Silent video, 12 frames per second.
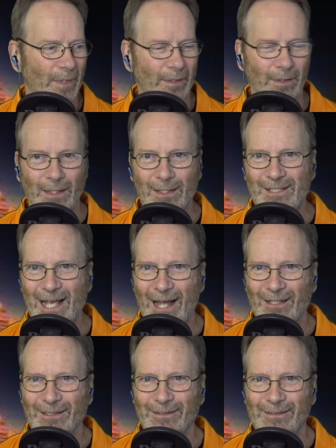
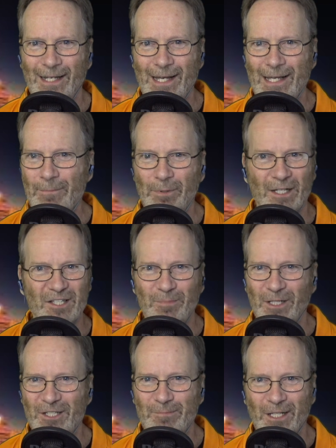Exactly. A plus
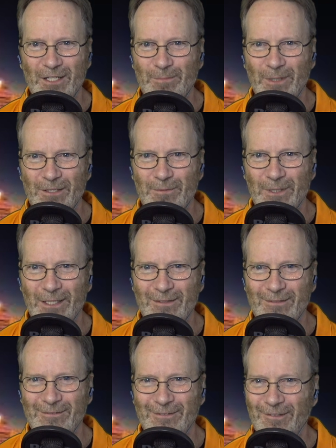plus plus plus
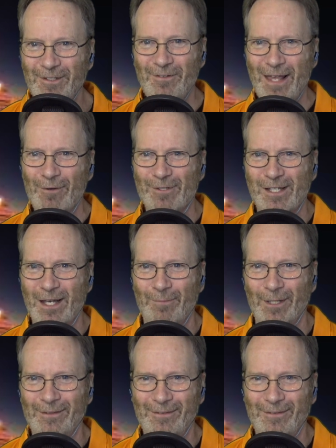plus. You knew that was coming.